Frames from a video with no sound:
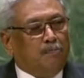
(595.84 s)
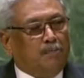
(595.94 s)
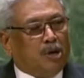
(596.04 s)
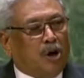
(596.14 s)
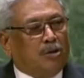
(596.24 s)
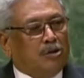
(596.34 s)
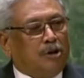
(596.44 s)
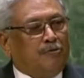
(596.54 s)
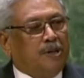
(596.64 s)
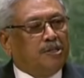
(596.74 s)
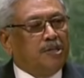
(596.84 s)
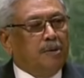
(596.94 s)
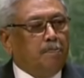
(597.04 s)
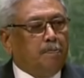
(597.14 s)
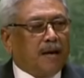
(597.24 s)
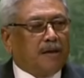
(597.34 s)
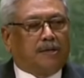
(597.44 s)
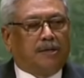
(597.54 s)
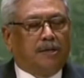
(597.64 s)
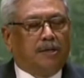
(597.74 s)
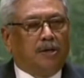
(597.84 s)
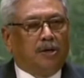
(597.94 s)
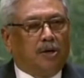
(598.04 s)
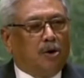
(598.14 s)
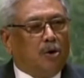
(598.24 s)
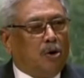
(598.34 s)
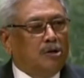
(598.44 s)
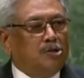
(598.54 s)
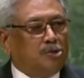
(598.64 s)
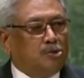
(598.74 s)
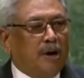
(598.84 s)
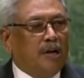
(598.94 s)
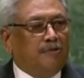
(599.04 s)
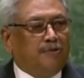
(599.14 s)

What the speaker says: Because of its impact on soil